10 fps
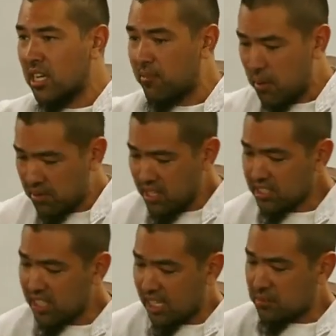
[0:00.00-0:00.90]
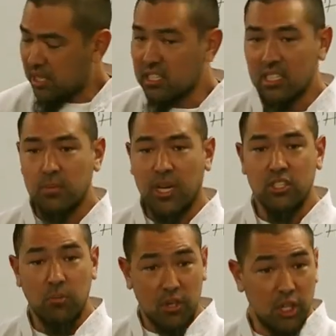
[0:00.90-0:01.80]
If I'm on this aspect of the
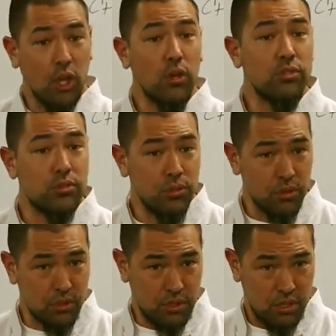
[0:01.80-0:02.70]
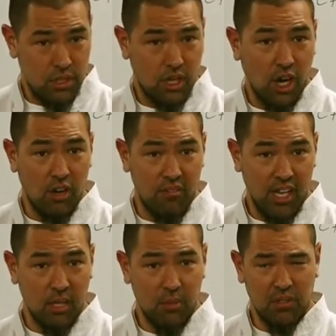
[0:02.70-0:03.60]
spectrum, only those tools are
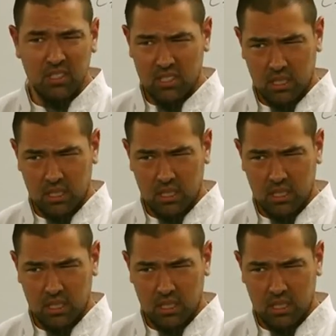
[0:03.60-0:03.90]
available.